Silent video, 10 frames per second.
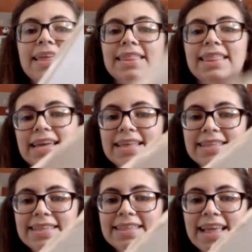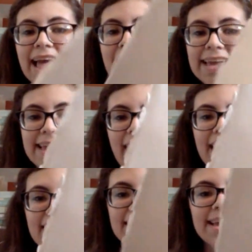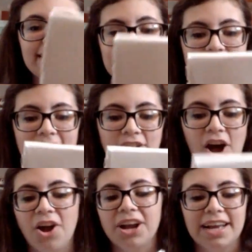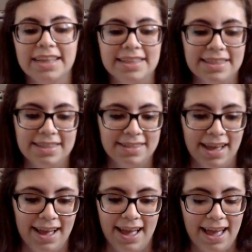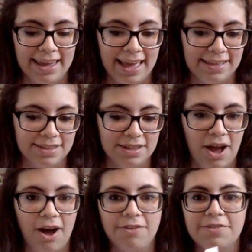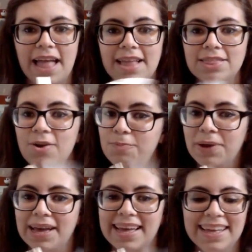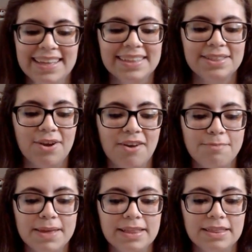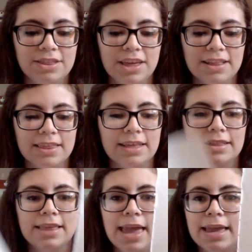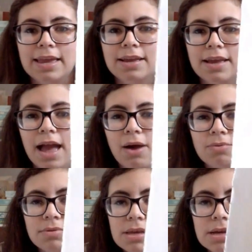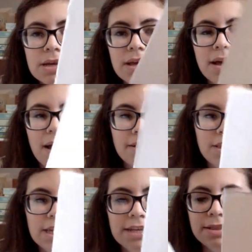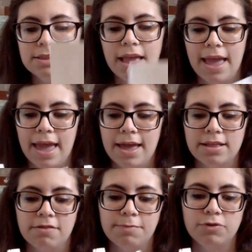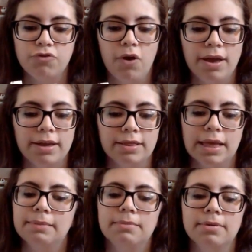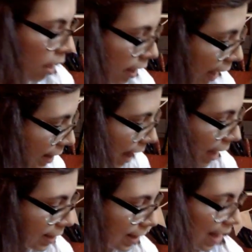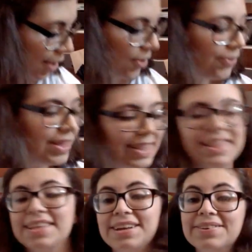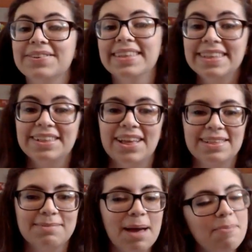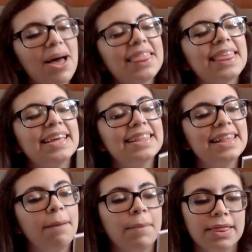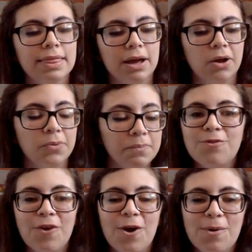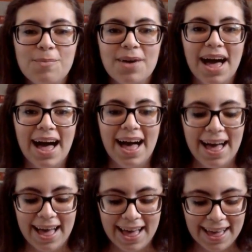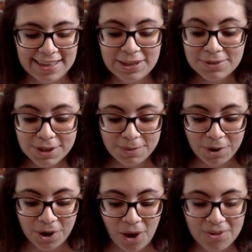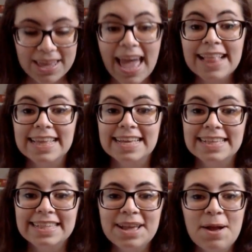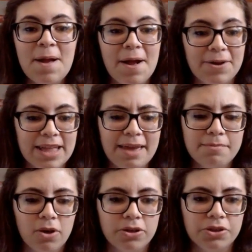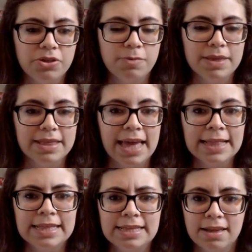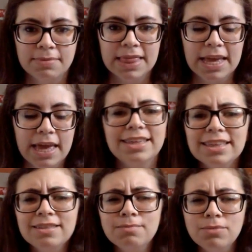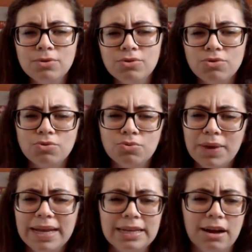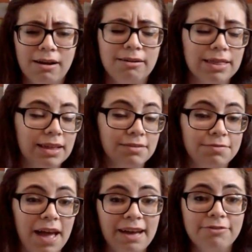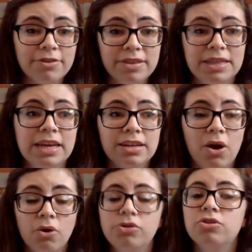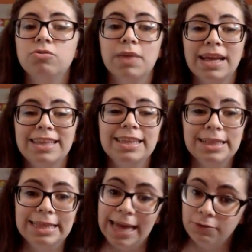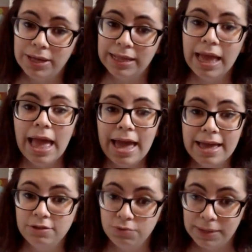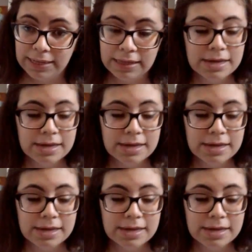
this. Yeah, it's the carcass, I guess, of that notebook. So I've been gently taking out sheets and I've been drawing them. Okay, next thing, oh, this is cool, this is awesome. I bought this a month ago from a YouTuber called Candice. Her name on YouTube is Candice something. She's the most sweet girl that I've ever seen on YouTube. Like, she's genuine and sweet.